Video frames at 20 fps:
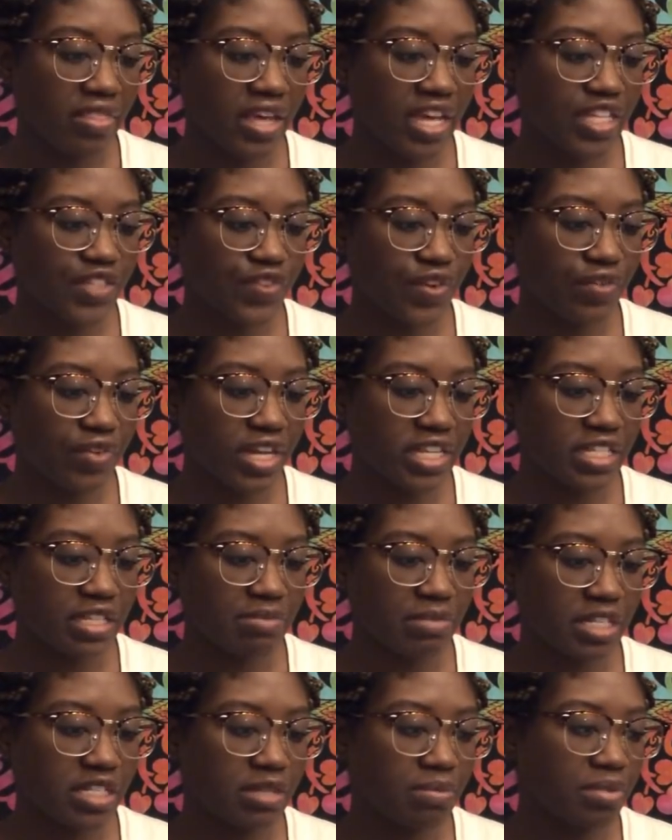Thanks for
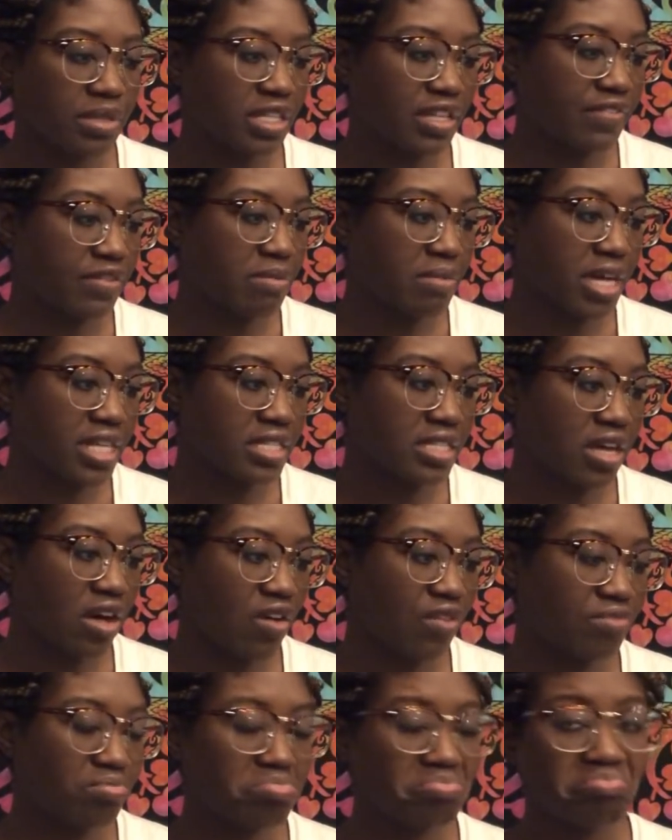raising me to believe in
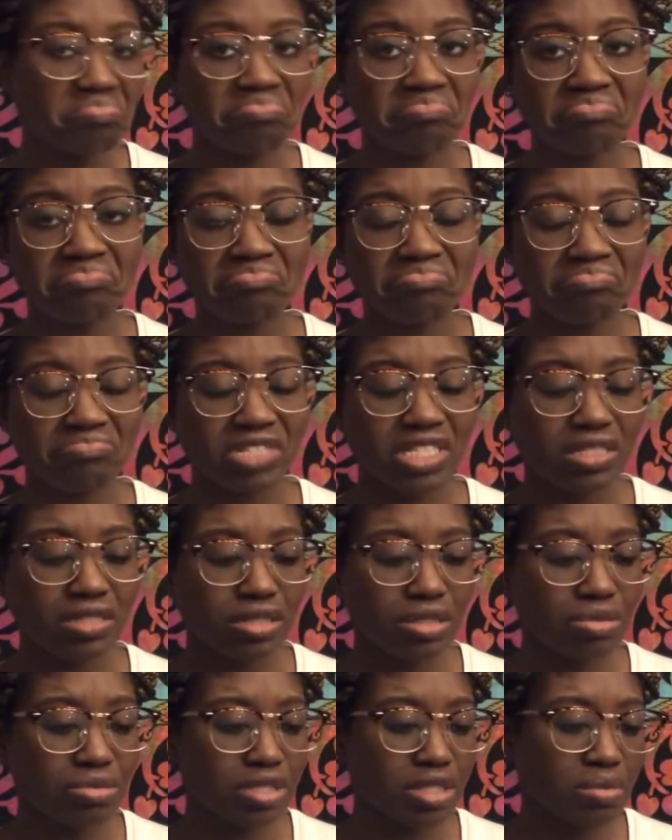myself.
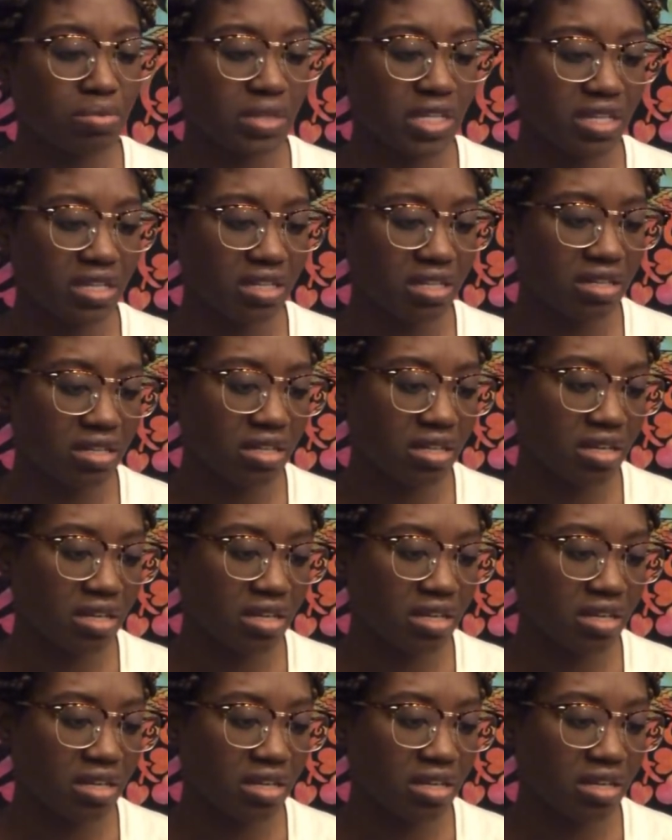So sweet.